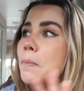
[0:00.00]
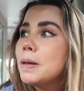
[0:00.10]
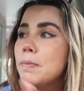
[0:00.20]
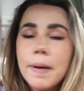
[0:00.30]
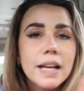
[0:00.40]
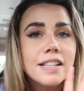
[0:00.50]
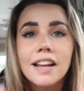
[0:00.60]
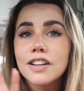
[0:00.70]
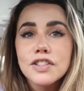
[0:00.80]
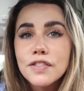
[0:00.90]
be prepared to
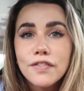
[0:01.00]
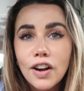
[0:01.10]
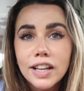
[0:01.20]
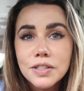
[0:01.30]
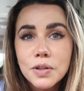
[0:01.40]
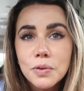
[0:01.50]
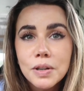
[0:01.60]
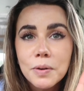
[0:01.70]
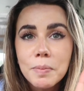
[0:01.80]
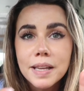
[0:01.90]
like just find cool
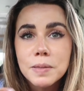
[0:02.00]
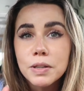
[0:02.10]
little bits,